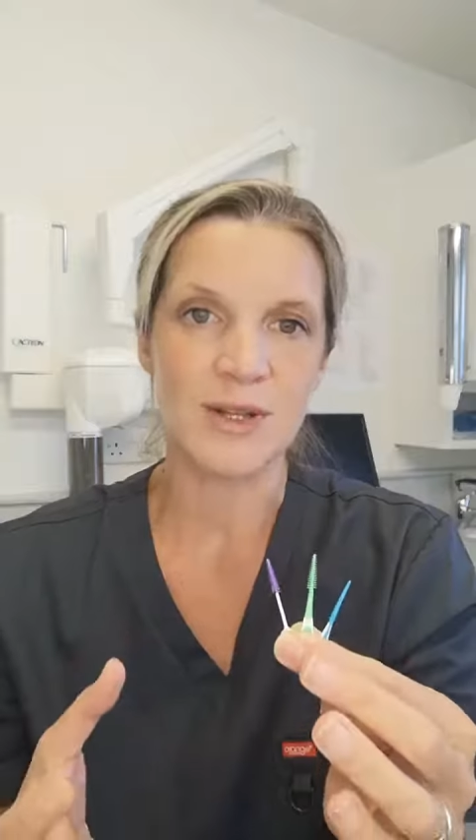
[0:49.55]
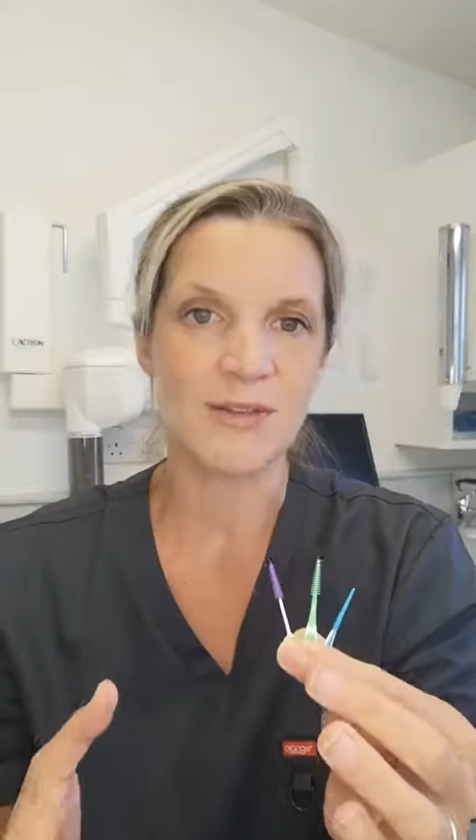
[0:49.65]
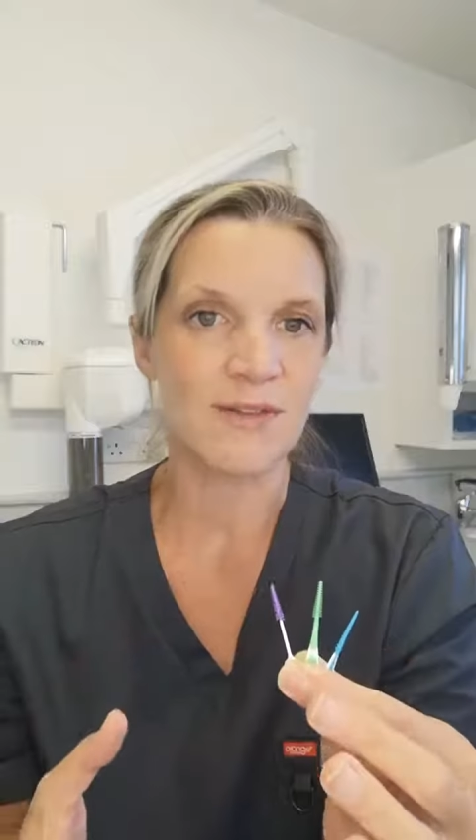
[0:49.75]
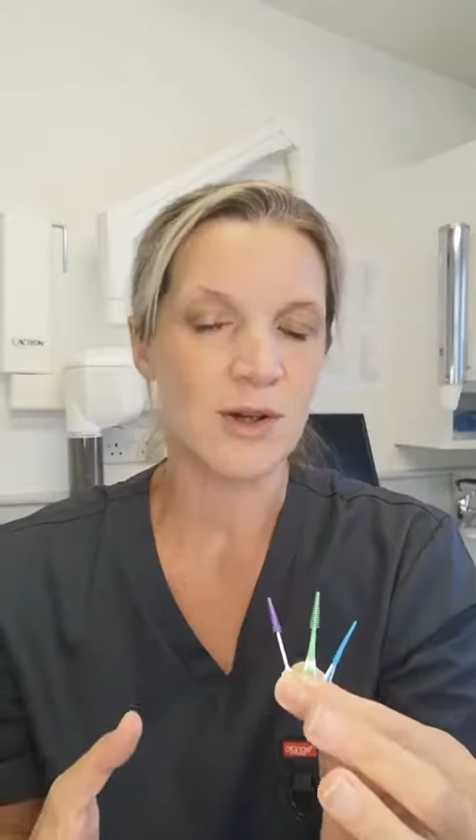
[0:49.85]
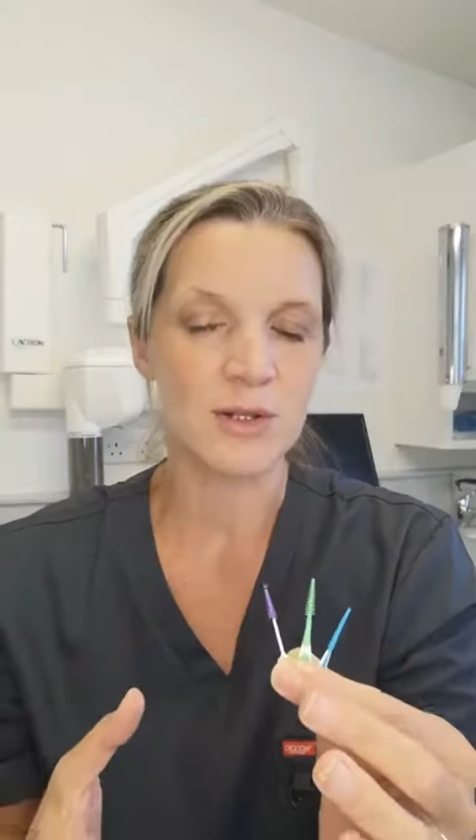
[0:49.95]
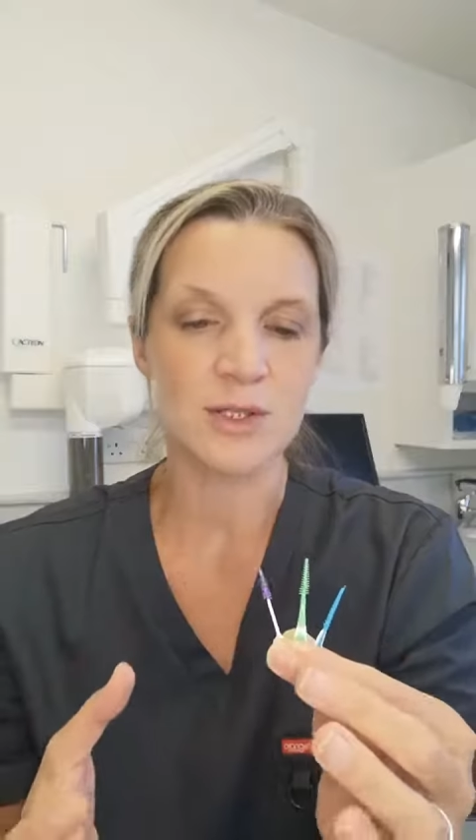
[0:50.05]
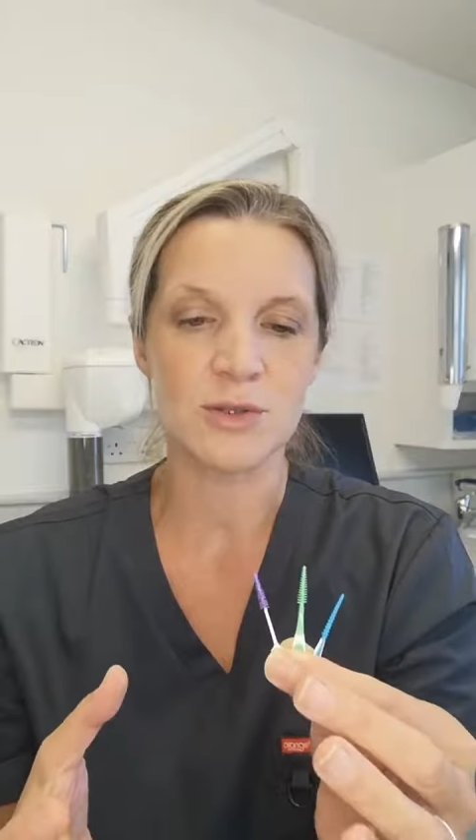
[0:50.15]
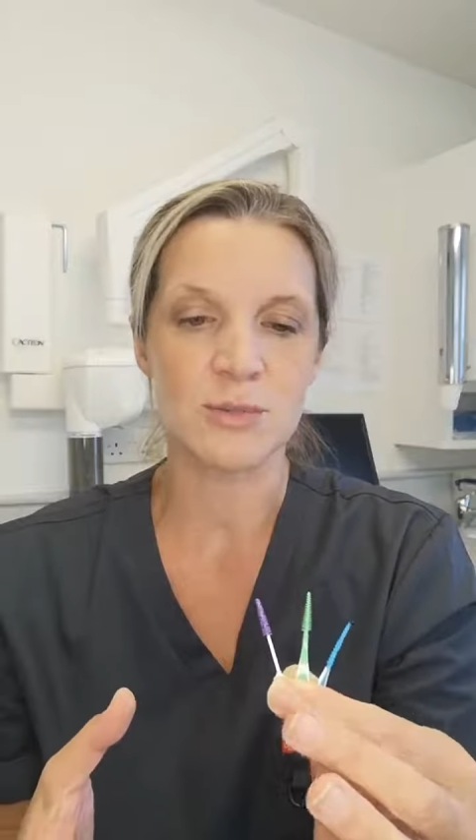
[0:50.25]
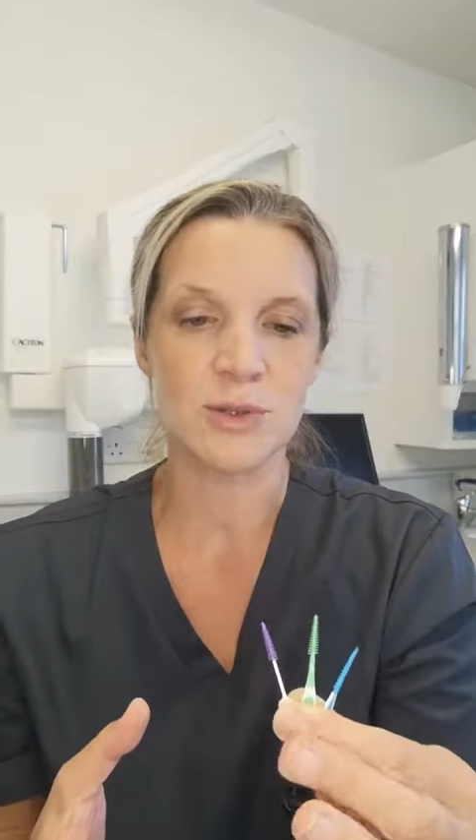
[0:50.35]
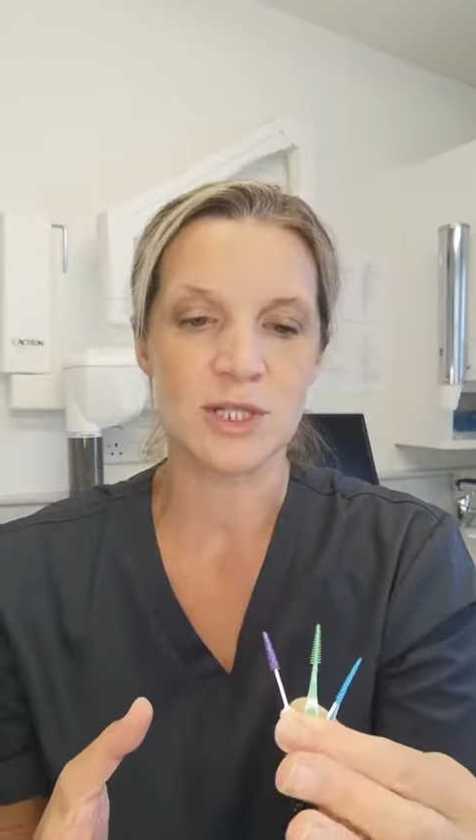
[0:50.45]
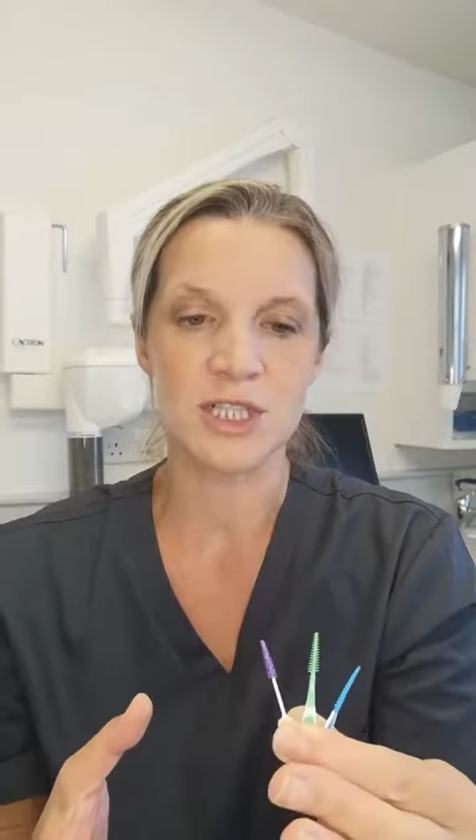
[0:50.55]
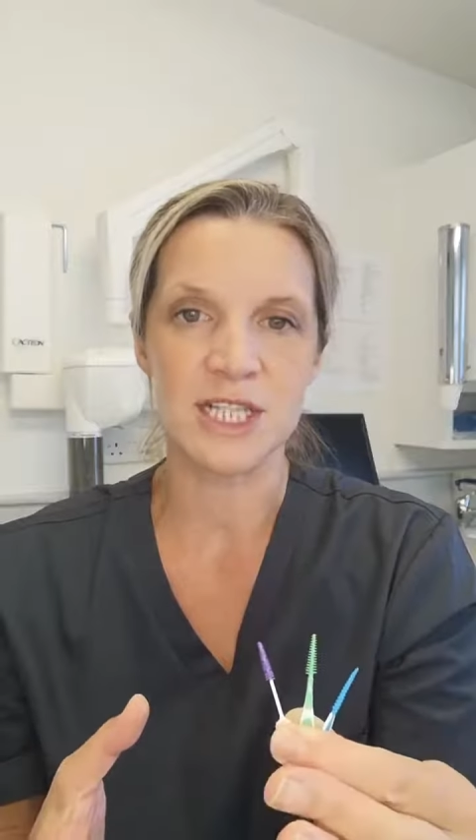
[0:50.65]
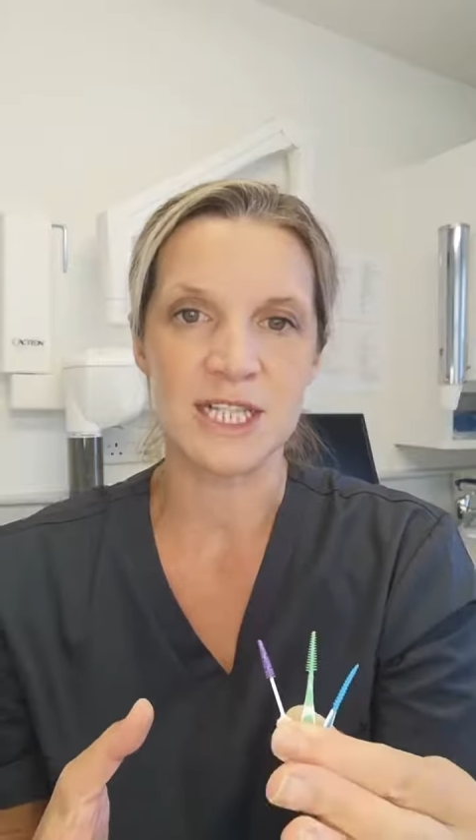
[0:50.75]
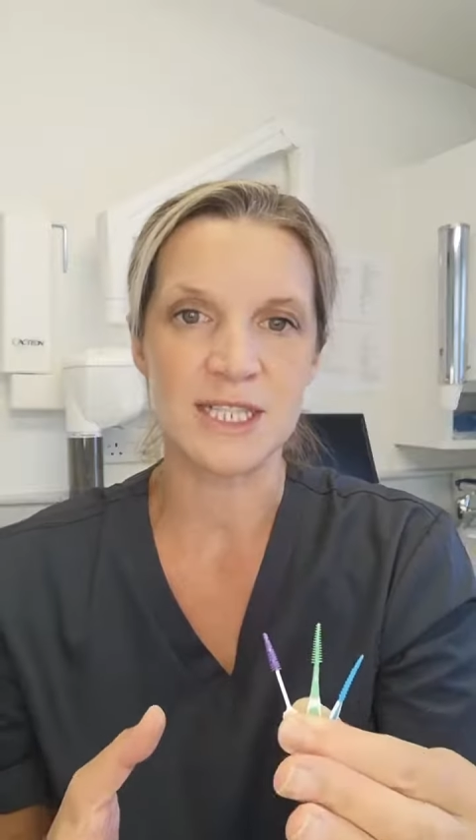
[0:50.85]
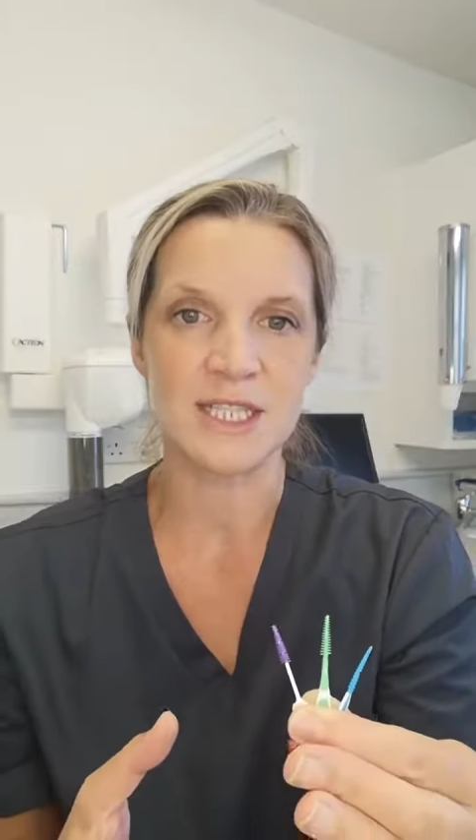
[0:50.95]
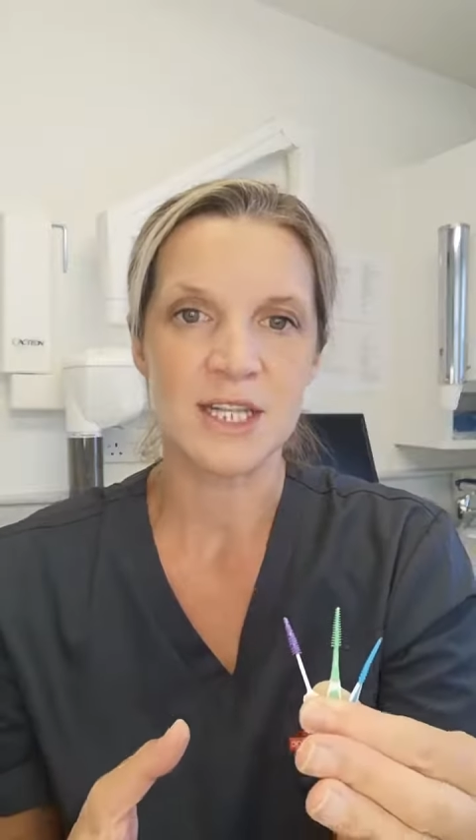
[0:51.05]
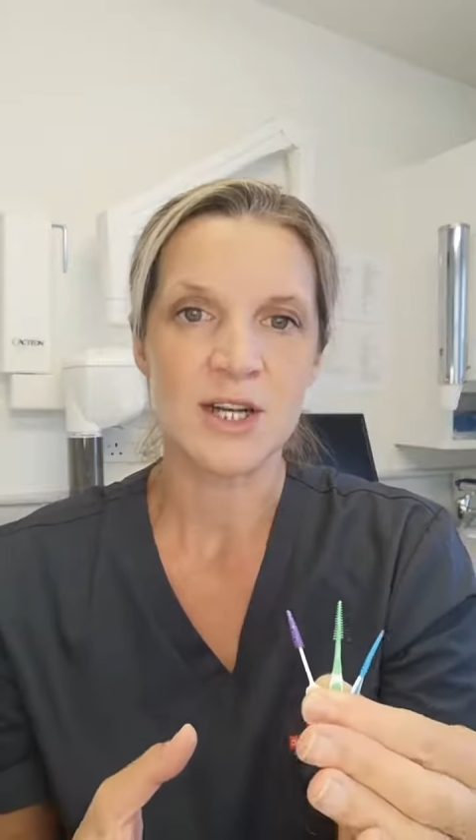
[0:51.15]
with floss or brushes